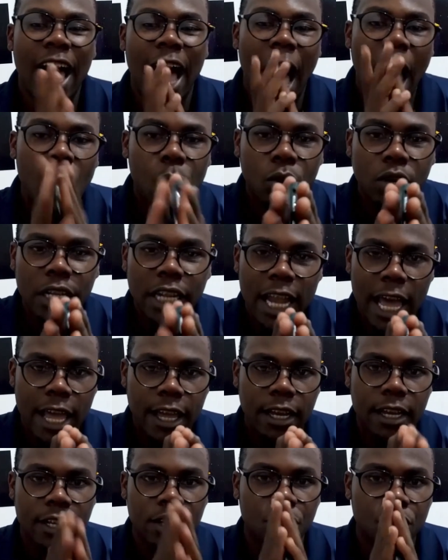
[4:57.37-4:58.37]
I would
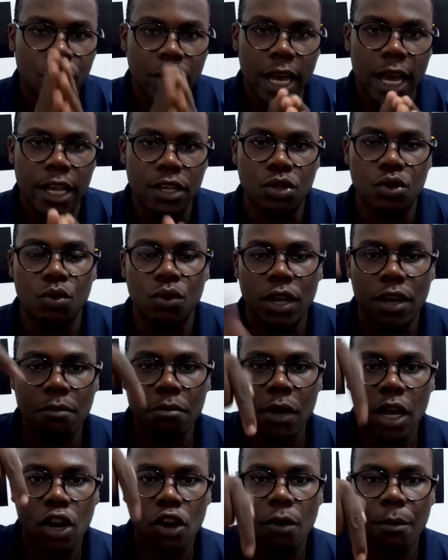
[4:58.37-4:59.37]
like you guys to give
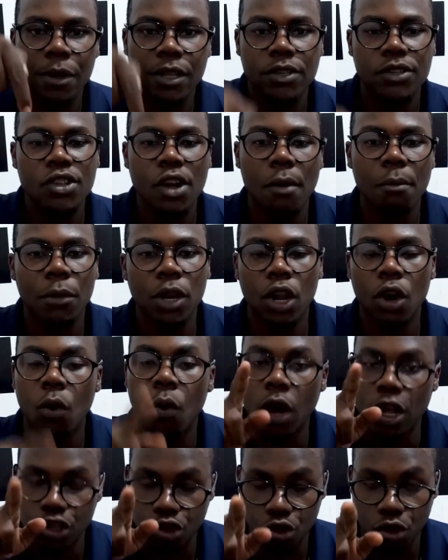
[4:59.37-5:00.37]
me a comment down below
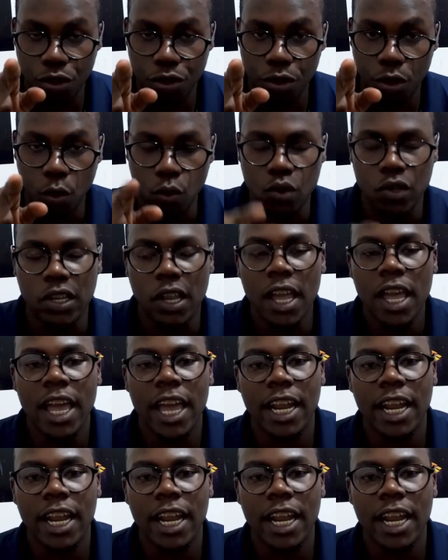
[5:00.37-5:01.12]
what's your thoughts.